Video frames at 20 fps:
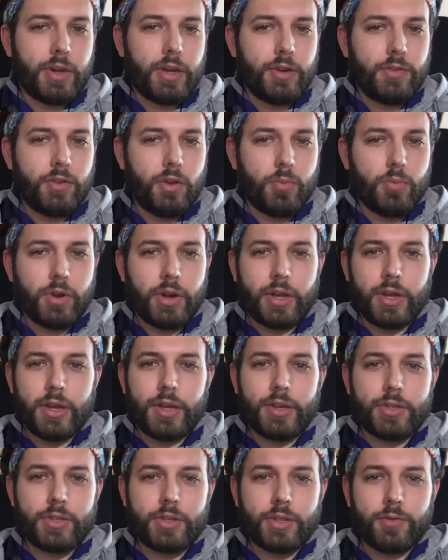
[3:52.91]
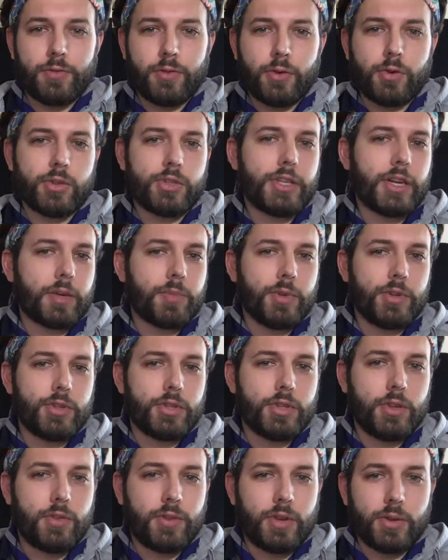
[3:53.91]
If you break it into four
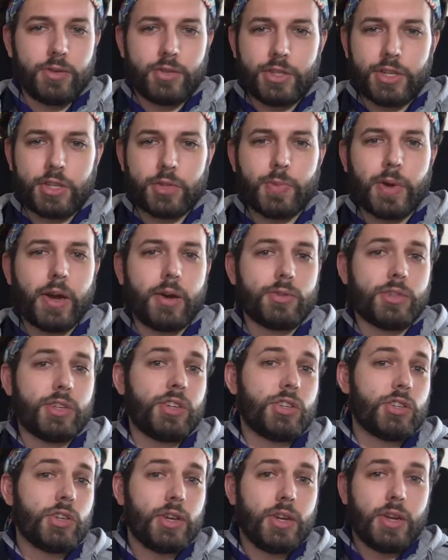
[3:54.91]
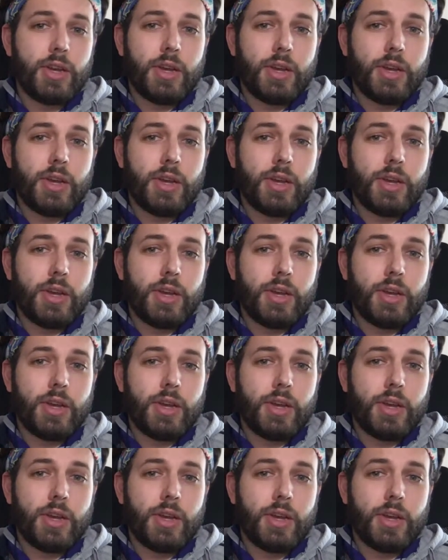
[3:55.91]
segments of 6 miles ish